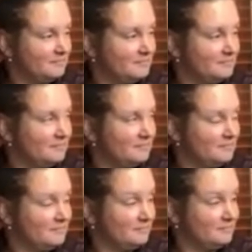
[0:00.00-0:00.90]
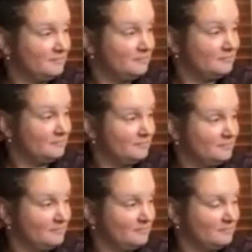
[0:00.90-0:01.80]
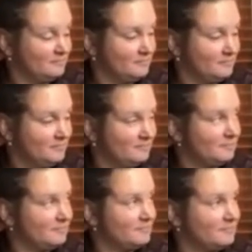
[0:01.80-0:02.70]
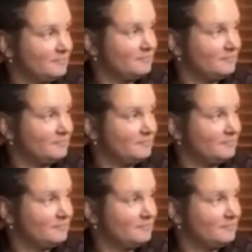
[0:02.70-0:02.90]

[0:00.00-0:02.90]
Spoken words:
No words are spoken by the person on screen.